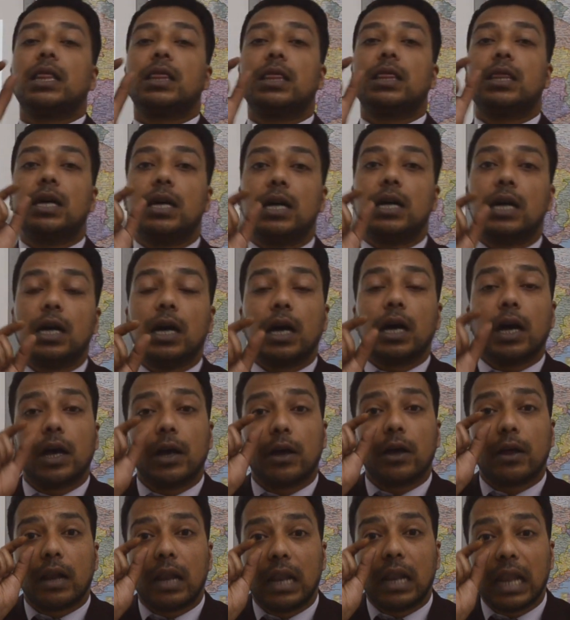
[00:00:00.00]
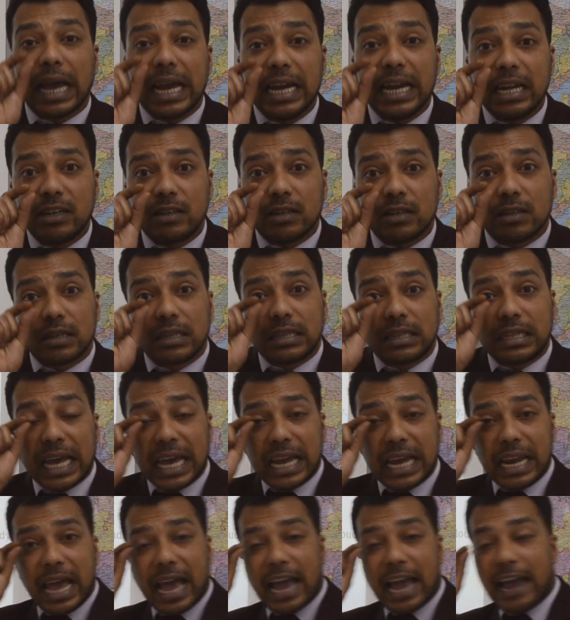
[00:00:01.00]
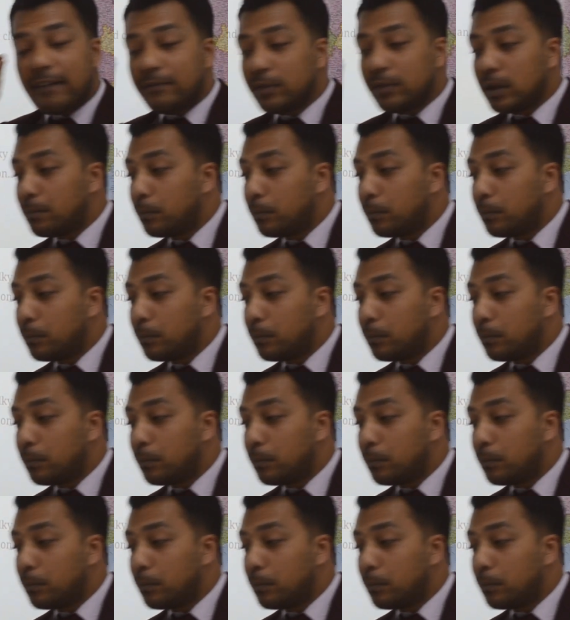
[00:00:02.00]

the light then have the